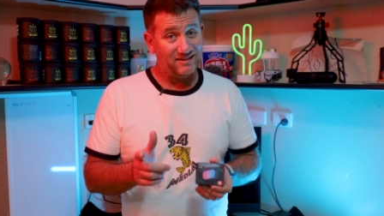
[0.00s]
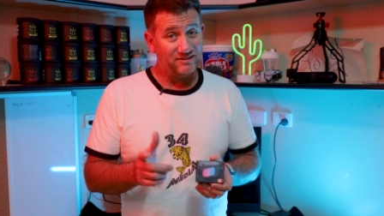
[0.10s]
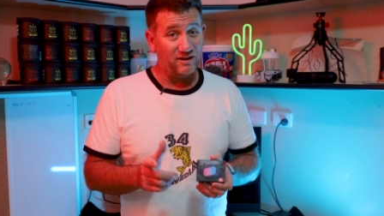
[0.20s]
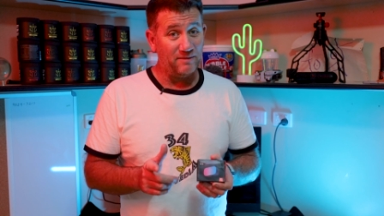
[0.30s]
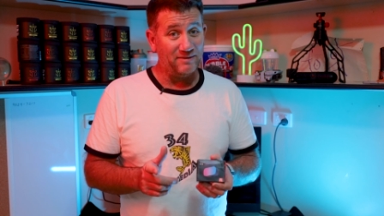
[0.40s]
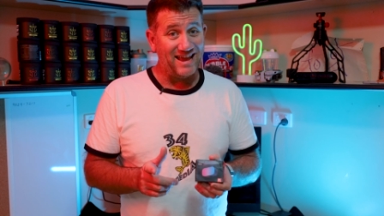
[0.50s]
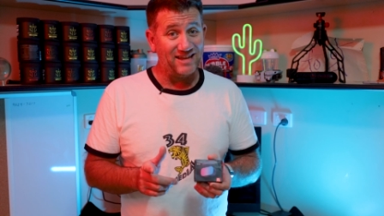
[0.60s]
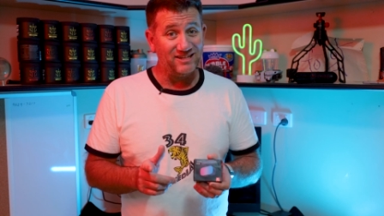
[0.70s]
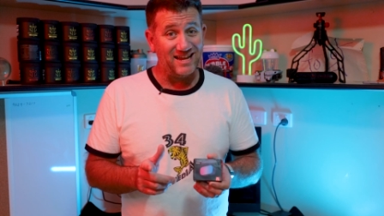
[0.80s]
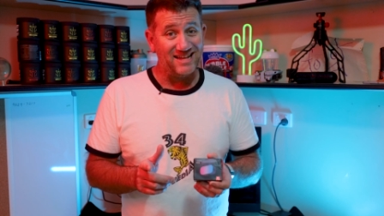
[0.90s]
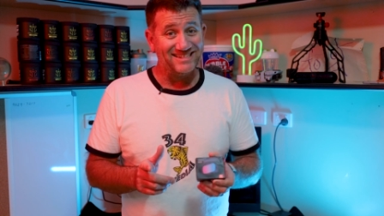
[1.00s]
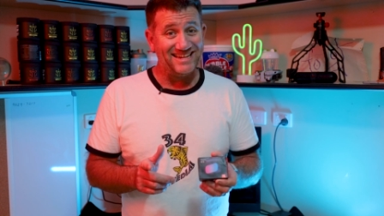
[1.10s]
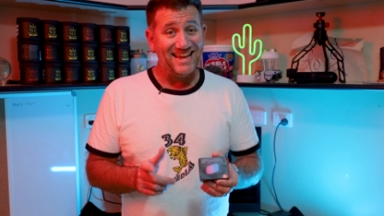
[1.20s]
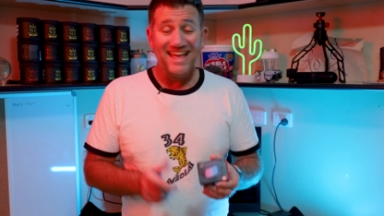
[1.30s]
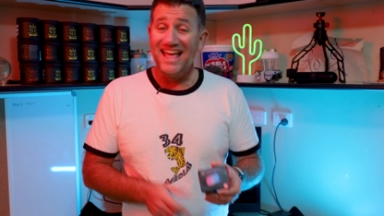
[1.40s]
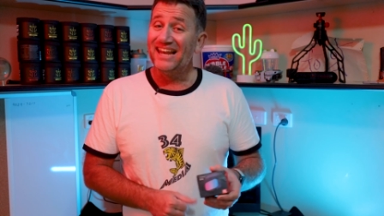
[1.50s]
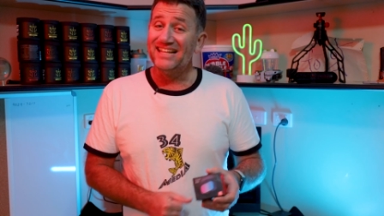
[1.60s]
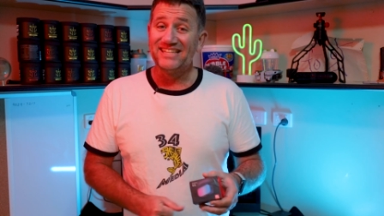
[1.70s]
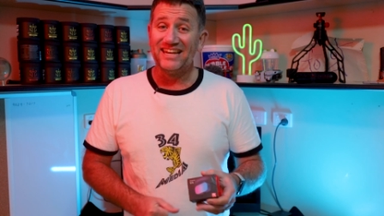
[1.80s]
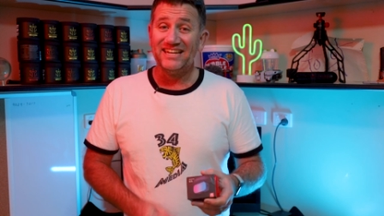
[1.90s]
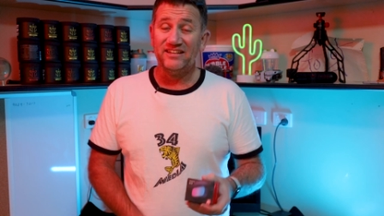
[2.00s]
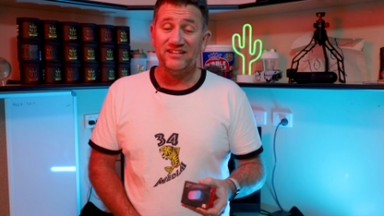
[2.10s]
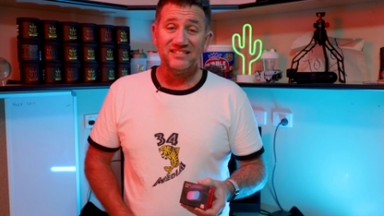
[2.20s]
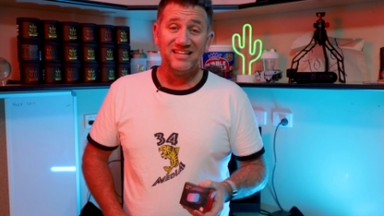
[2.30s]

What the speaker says: Don't let me down, Ulanzi. Let's get into this.